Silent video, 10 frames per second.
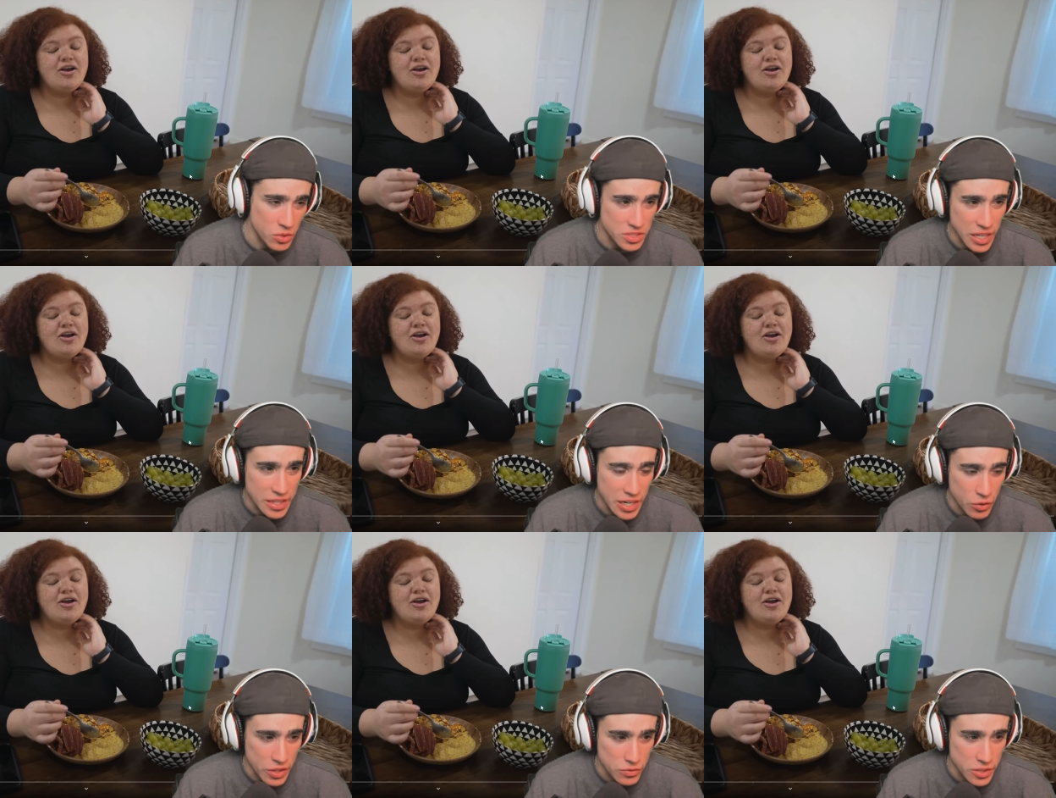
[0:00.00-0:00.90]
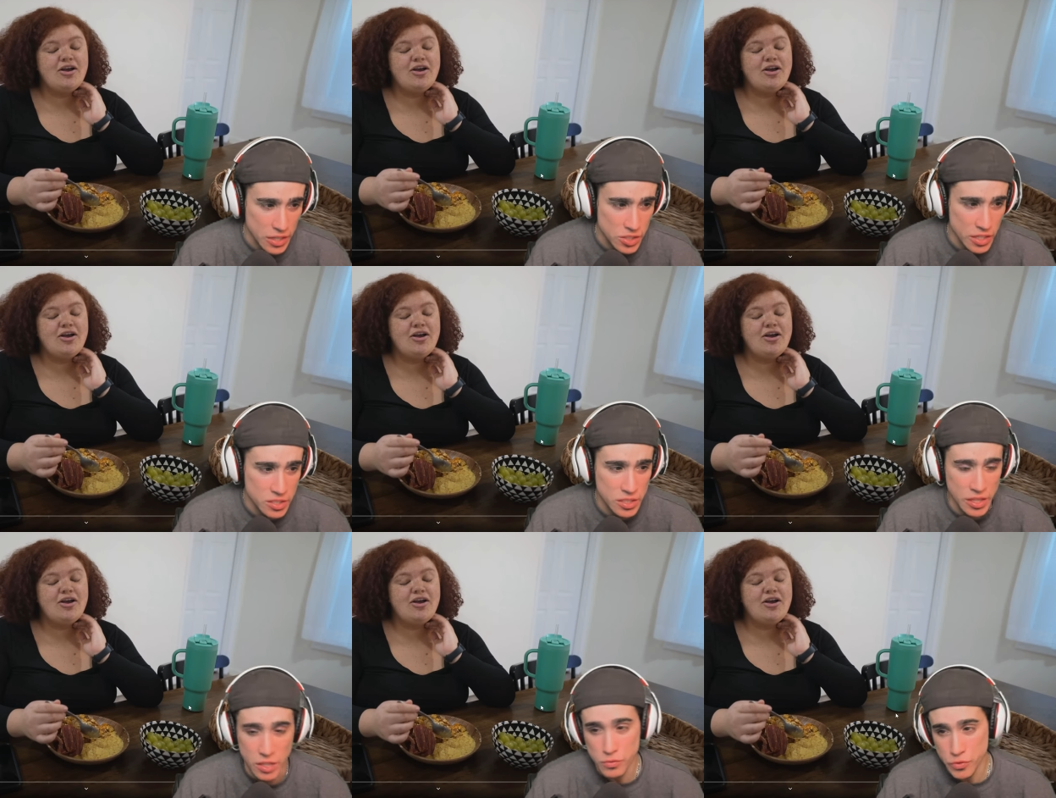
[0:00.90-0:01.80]
Speaker 1: it's not that great for digestion.
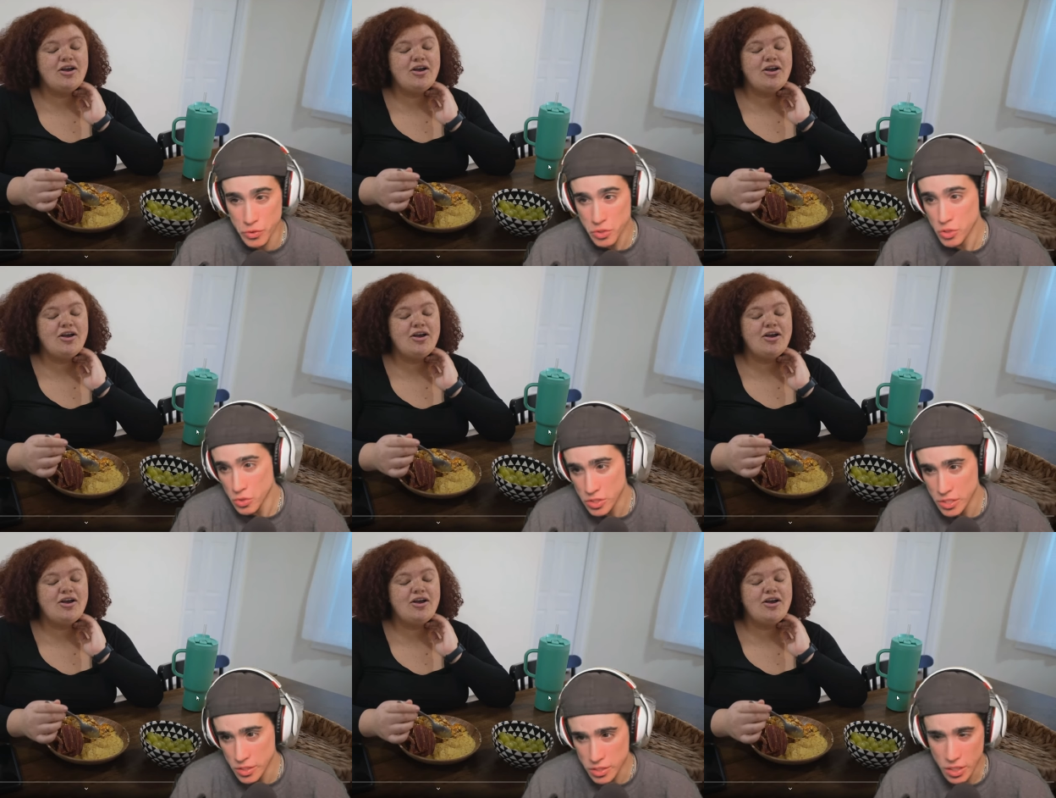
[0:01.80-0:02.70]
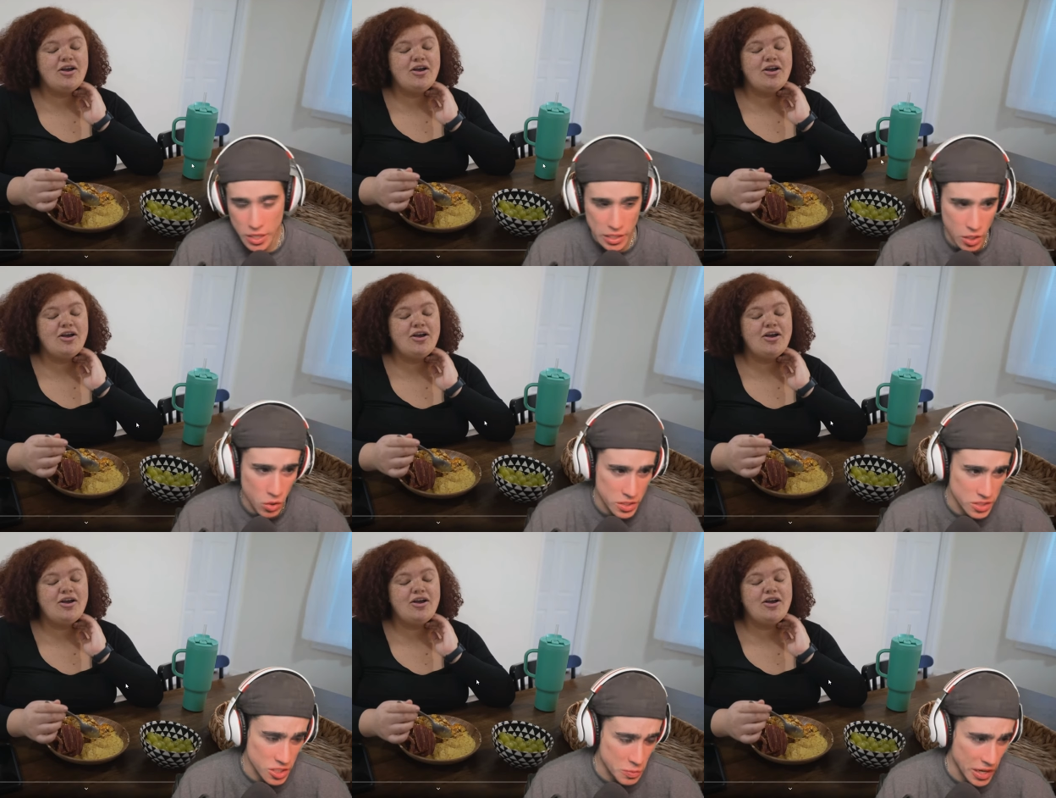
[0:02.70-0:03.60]
And then fruit juices can cause
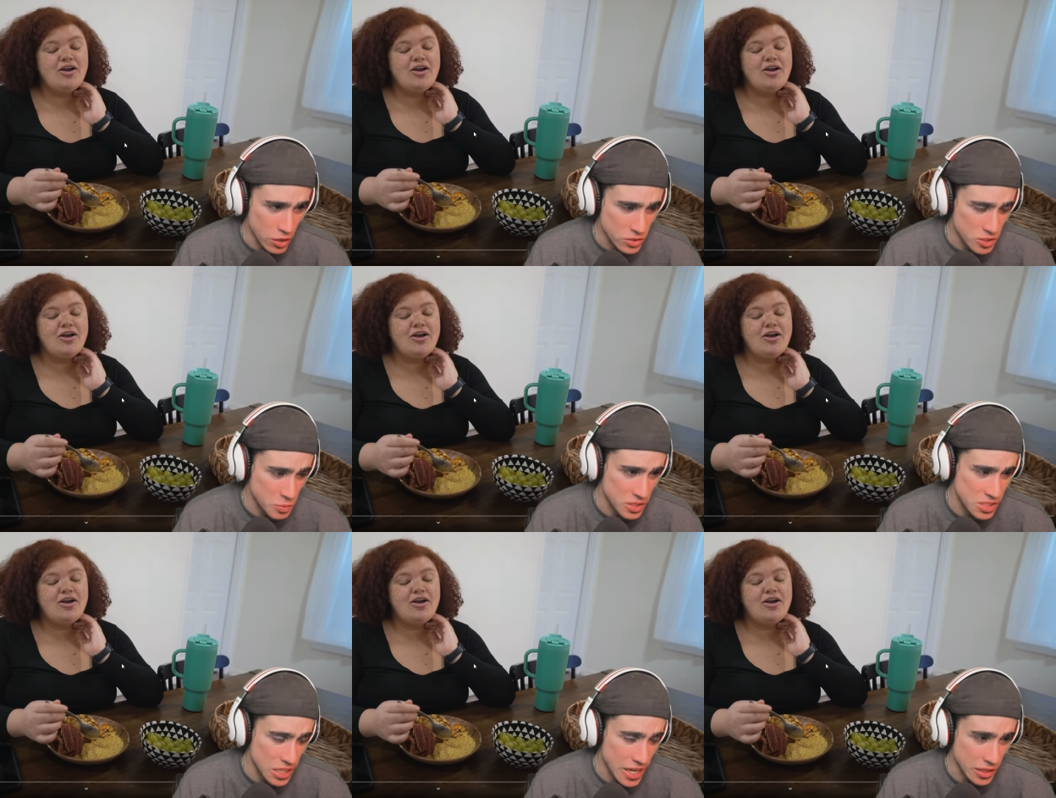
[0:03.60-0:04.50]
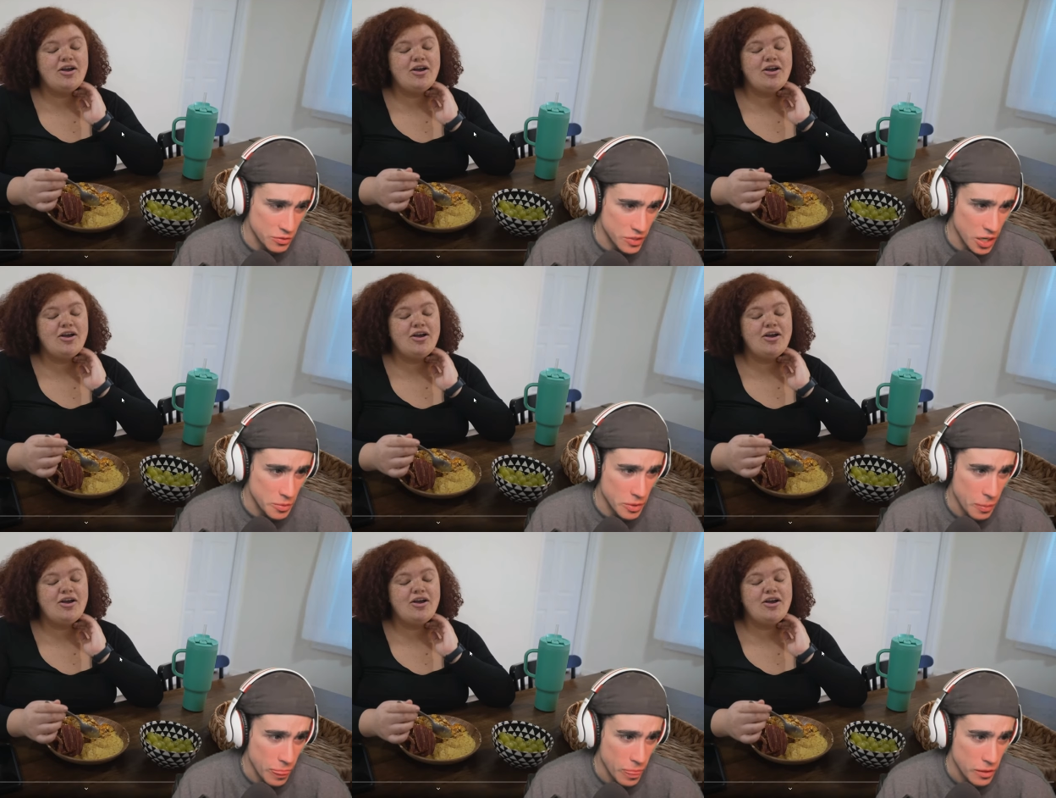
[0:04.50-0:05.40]
dysbiosis because they lack the fiber.
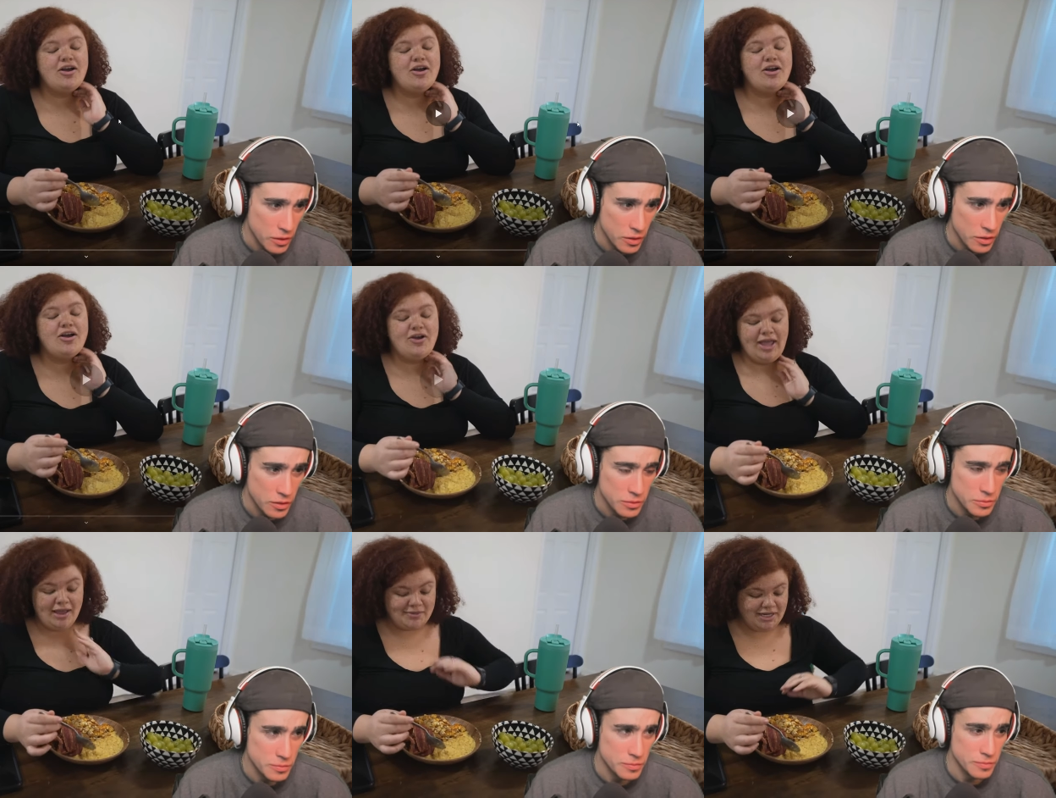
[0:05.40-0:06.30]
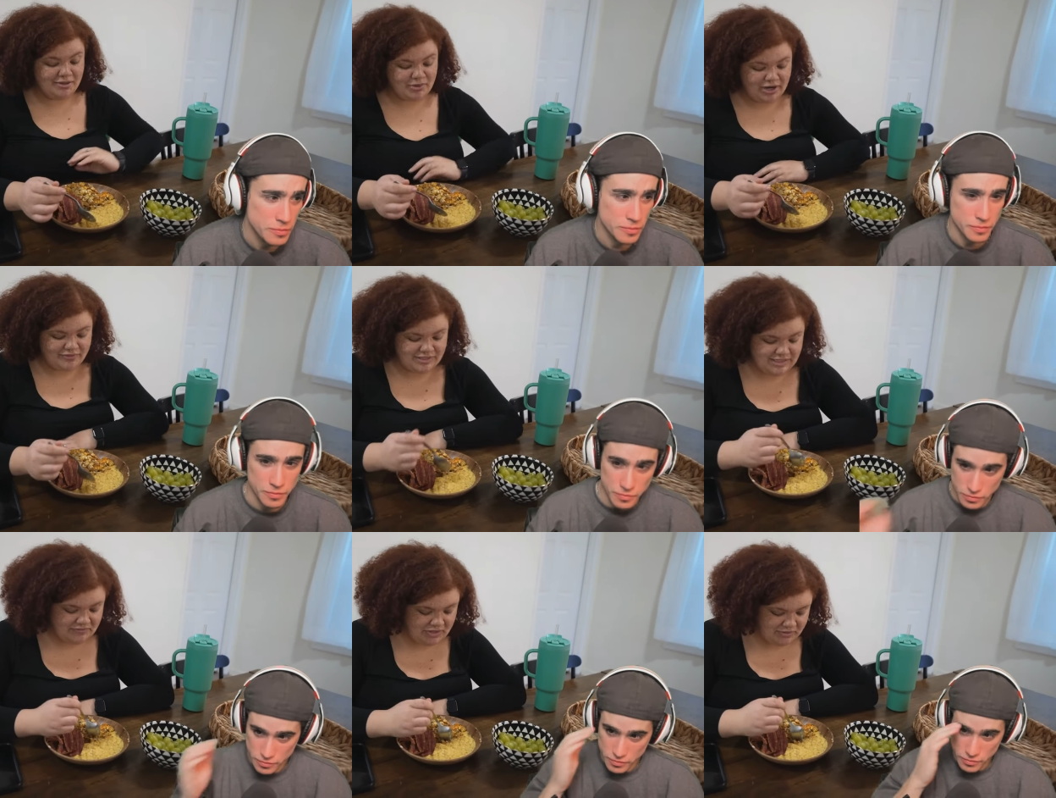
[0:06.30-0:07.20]
Speaker 2: Okay, I'm eating
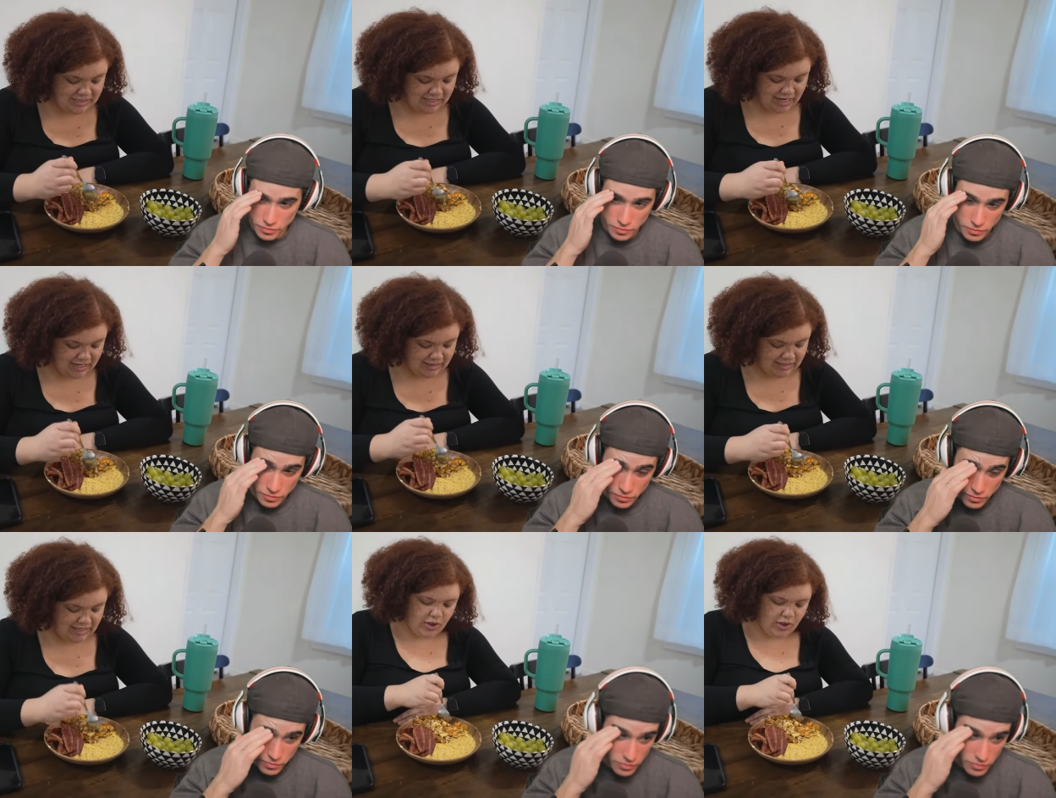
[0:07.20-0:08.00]
breakfast even though it's getting kind of late.